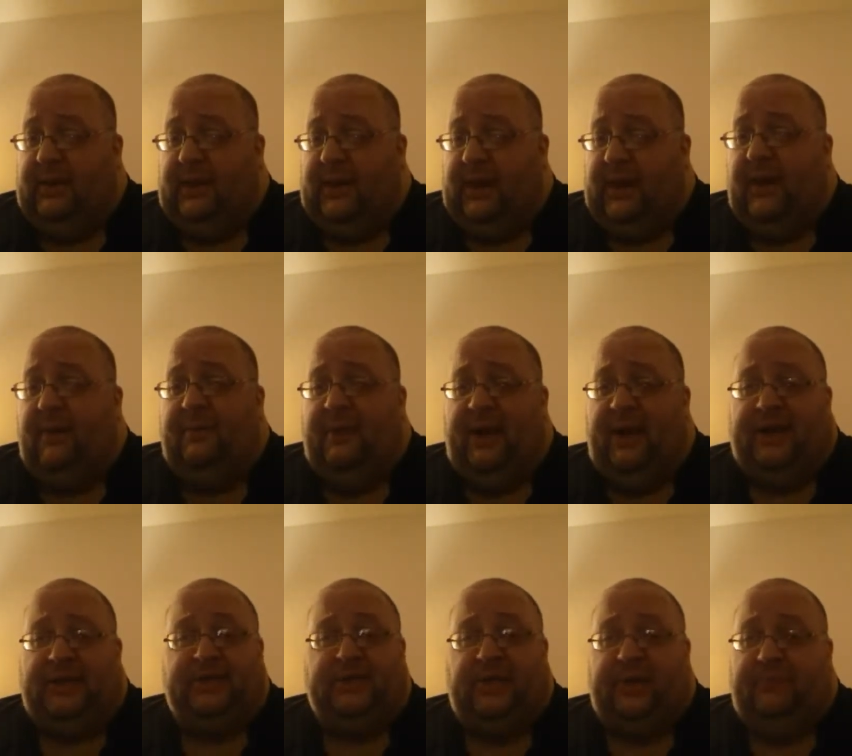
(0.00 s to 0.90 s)
I'm
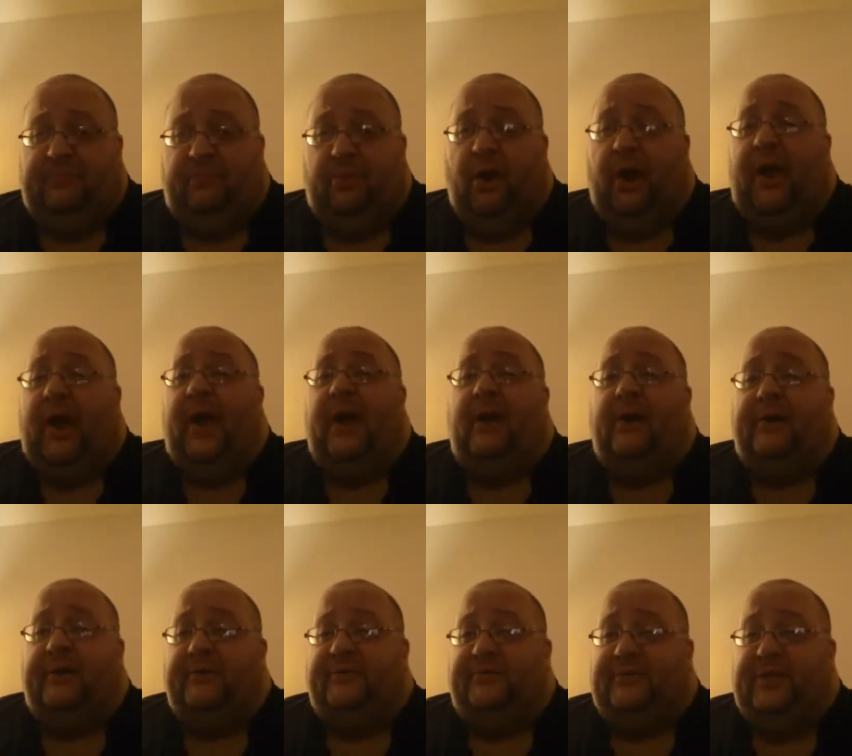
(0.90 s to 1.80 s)
actually
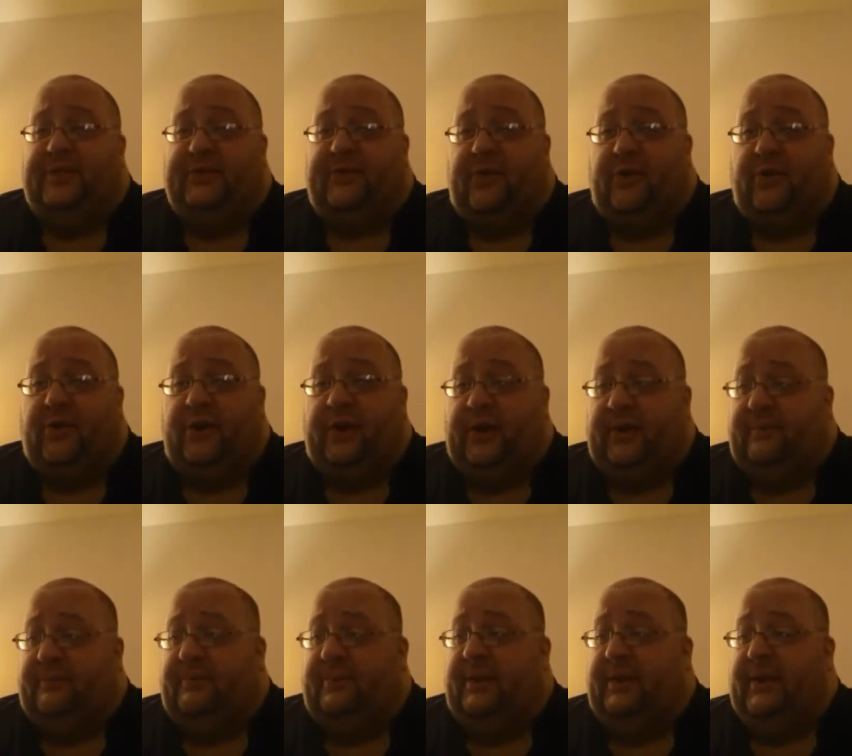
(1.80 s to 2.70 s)
proud of Jeff
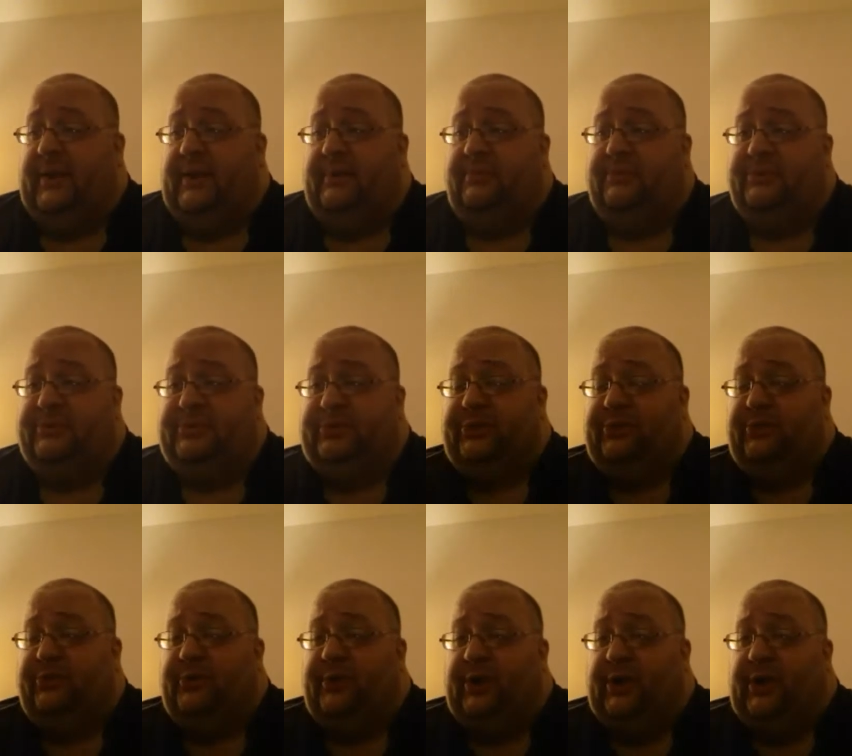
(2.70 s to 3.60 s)
Hardy being able
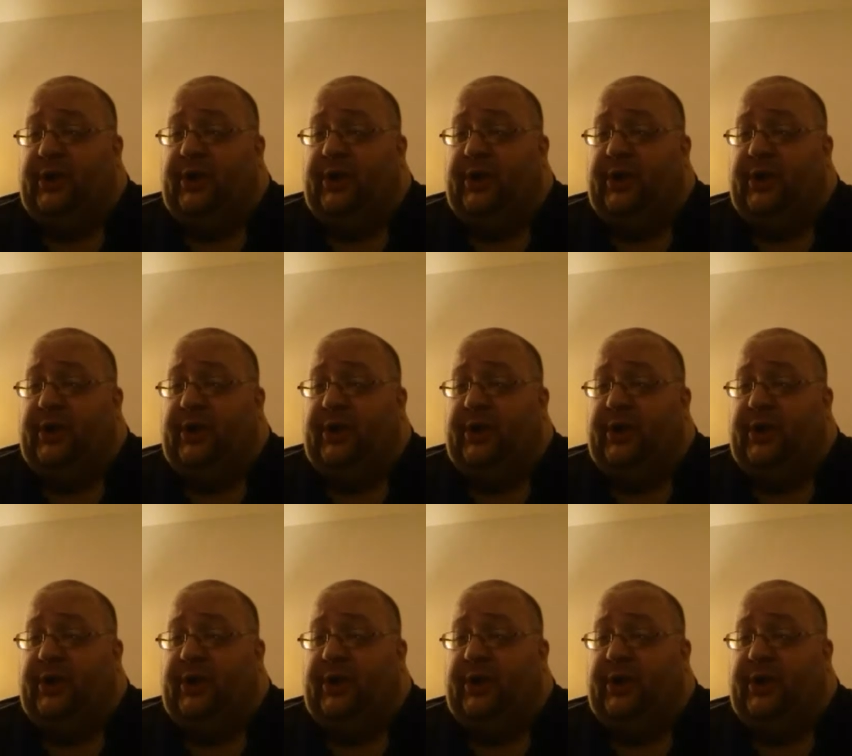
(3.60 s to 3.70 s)
to